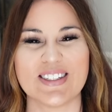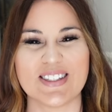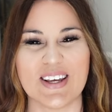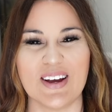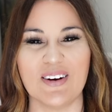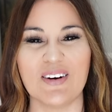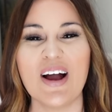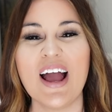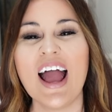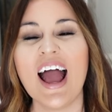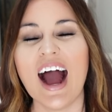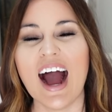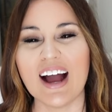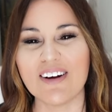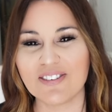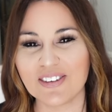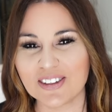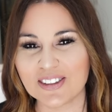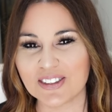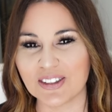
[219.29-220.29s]
so
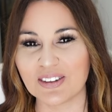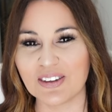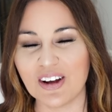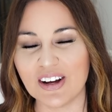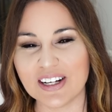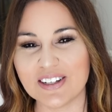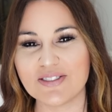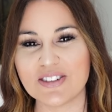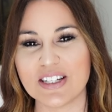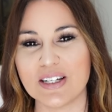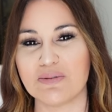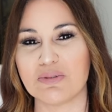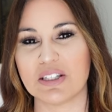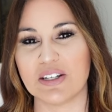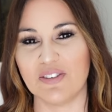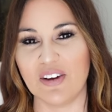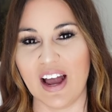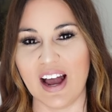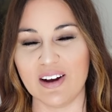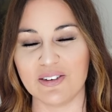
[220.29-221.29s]
I've learned a lot of tips
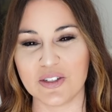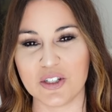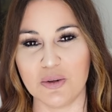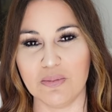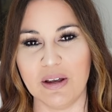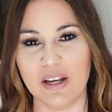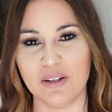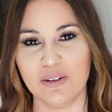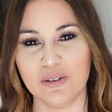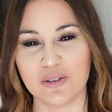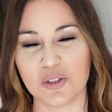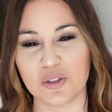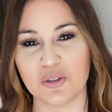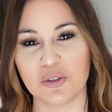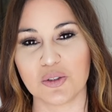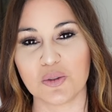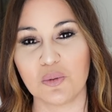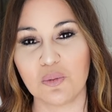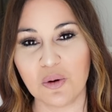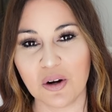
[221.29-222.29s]
of how to make
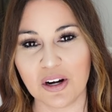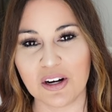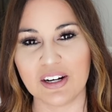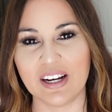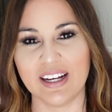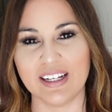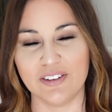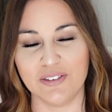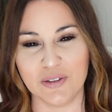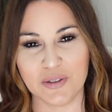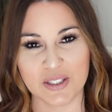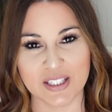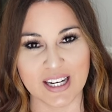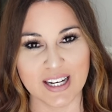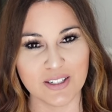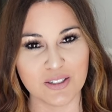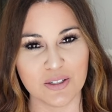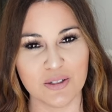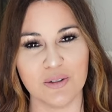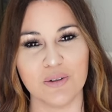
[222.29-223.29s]
neutrals work. And if you
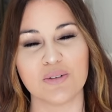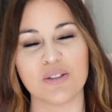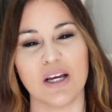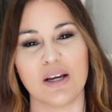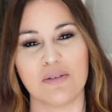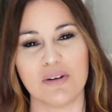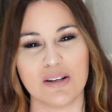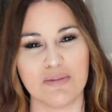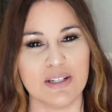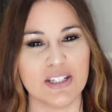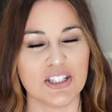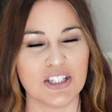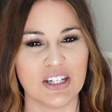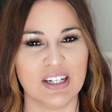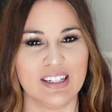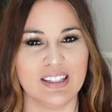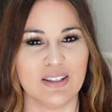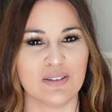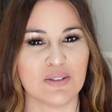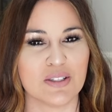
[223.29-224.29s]
stay tuned, I'm gonna be
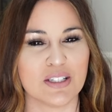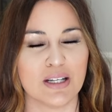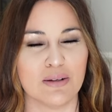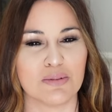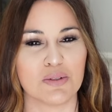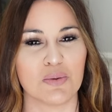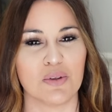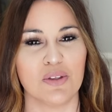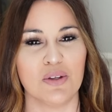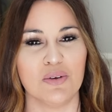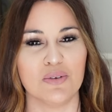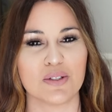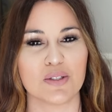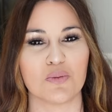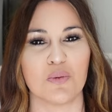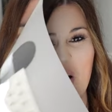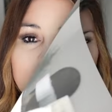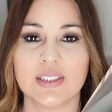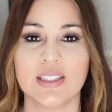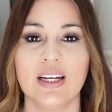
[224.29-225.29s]
sharing those tips with you as
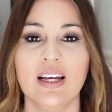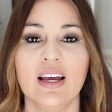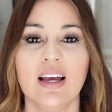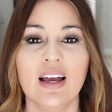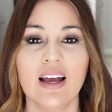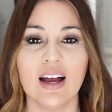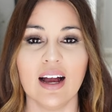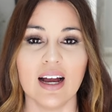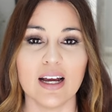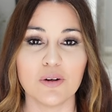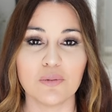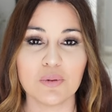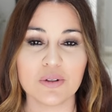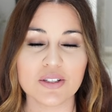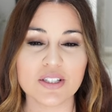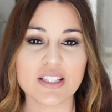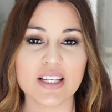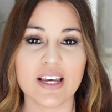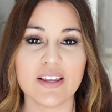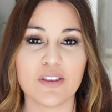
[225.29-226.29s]
well. I will
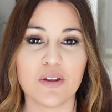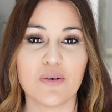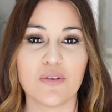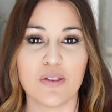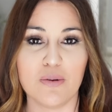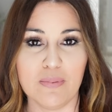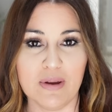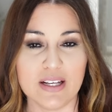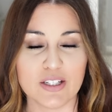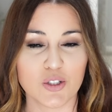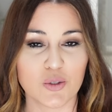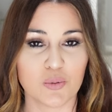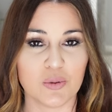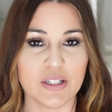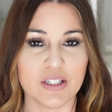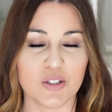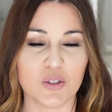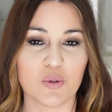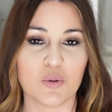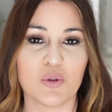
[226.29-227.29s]
say though the best
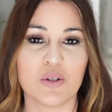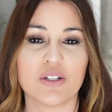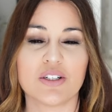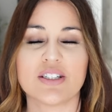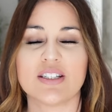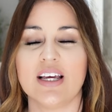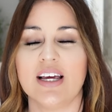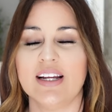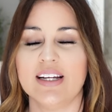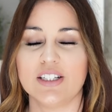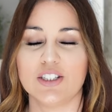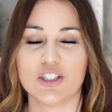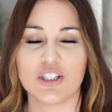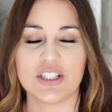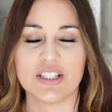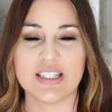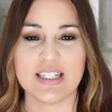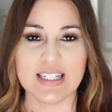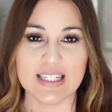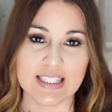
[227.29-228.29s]
resource and it's
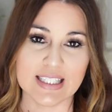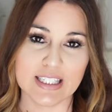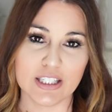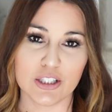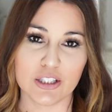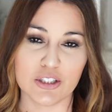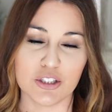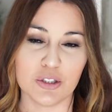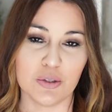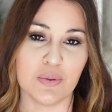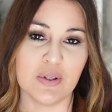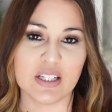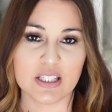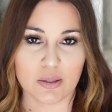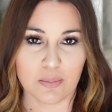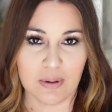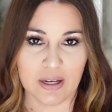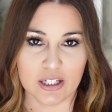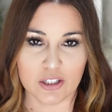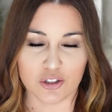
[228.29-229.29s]
just easier to do is
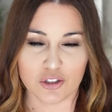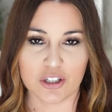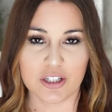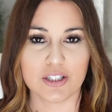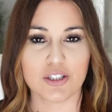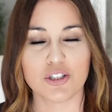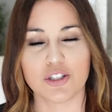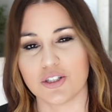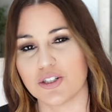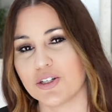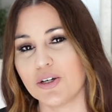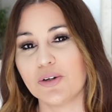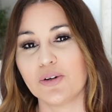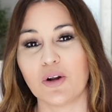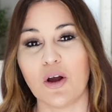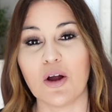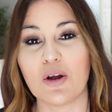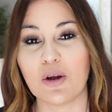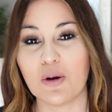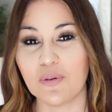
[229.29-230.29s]
Pinterest just so you're
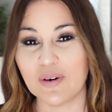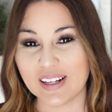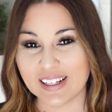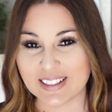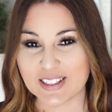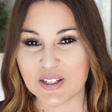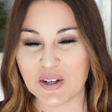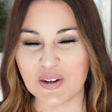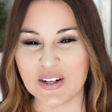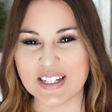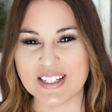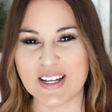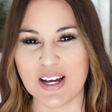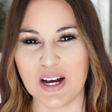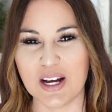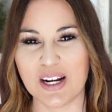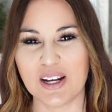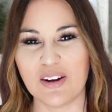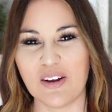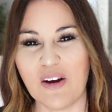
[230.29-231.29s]
not going into a
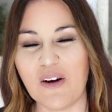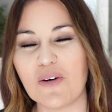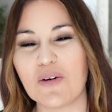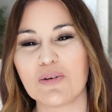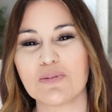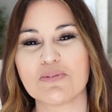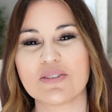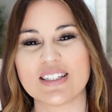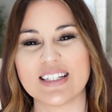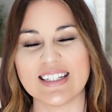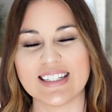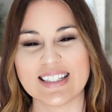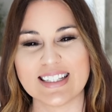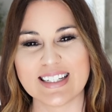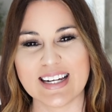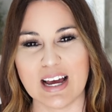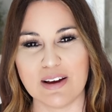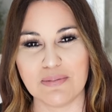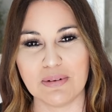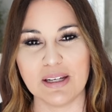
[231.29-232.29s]
ton of homes and
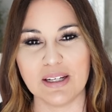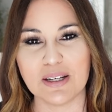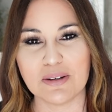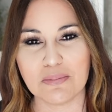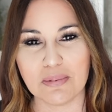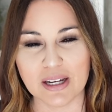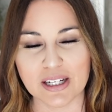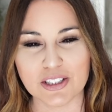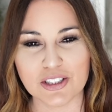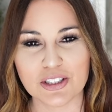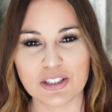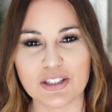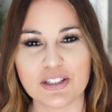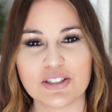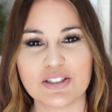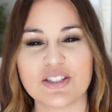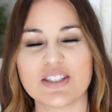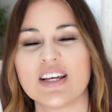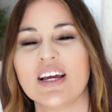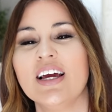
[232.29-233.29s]
snapping
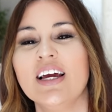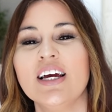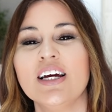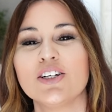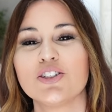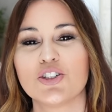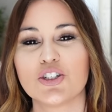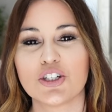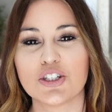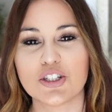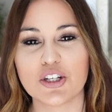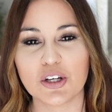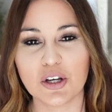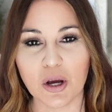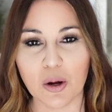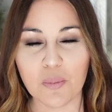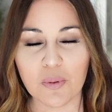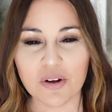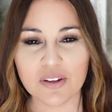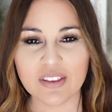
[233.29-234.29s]
pictures. Just
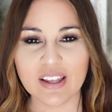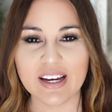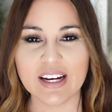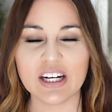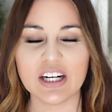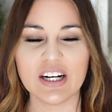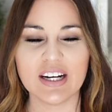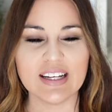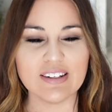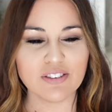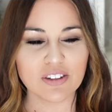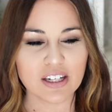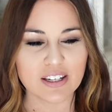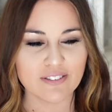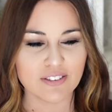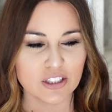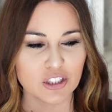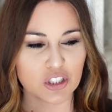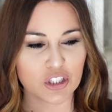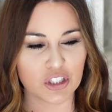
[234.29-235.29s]
go on there even
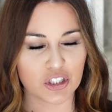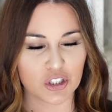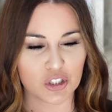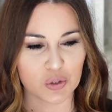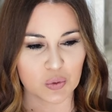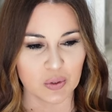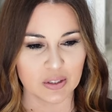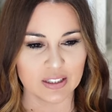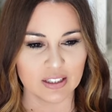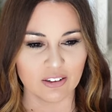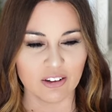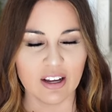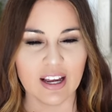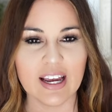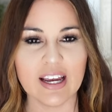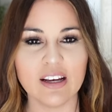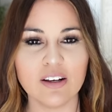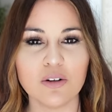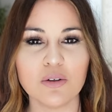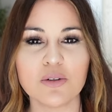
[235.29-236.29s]
if it's just short little
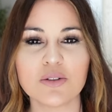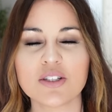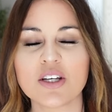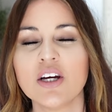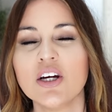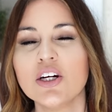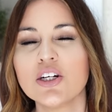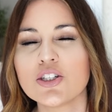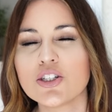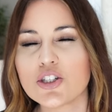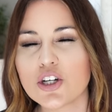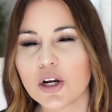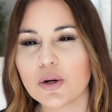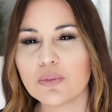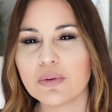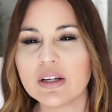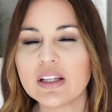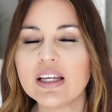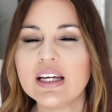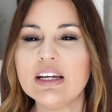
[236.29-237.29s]
angles start
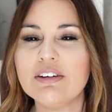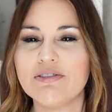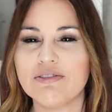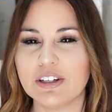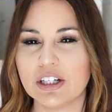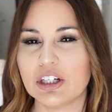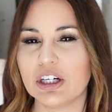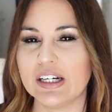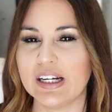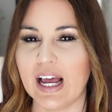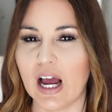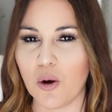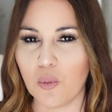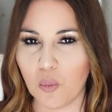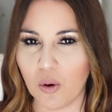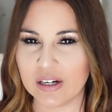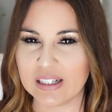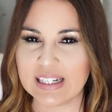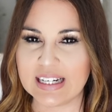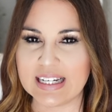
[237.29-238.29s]
really figuring out
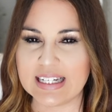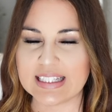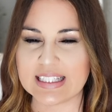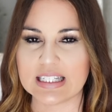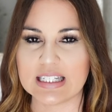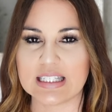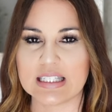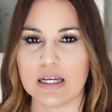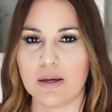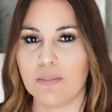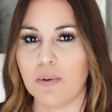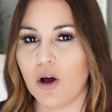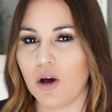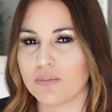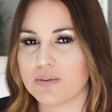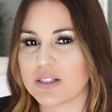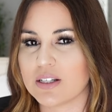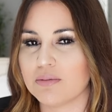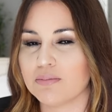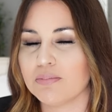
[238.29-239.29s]
what it is. Is it
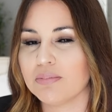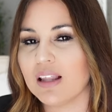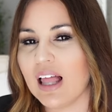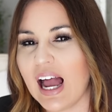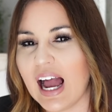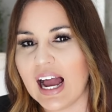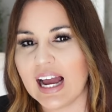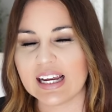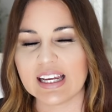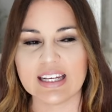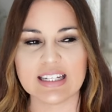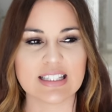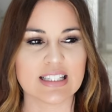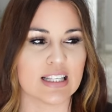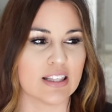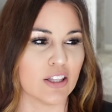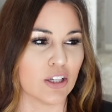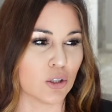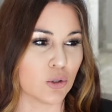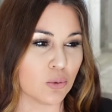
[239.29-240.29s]
pops of black? Is
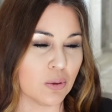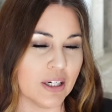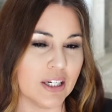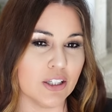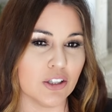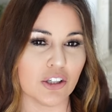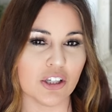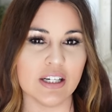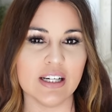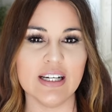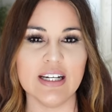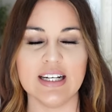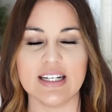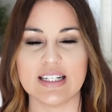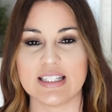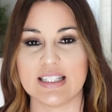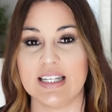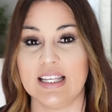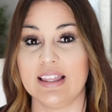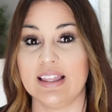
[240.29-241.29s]
it the greenery?
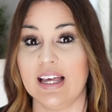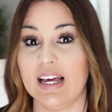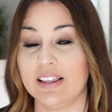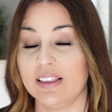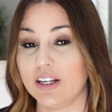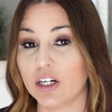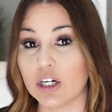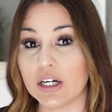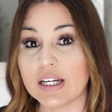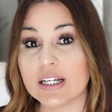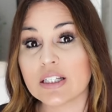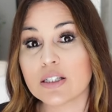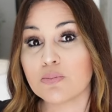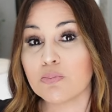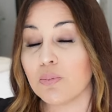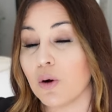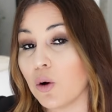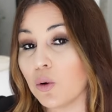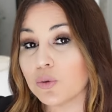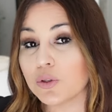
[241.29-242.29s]
Is it that there is
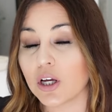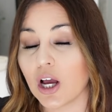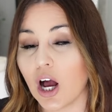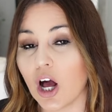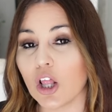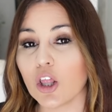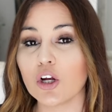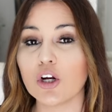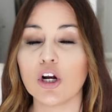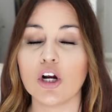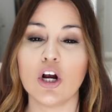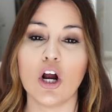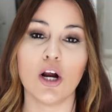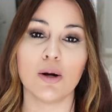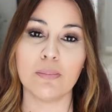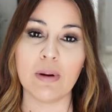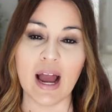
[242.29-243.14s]
bold color or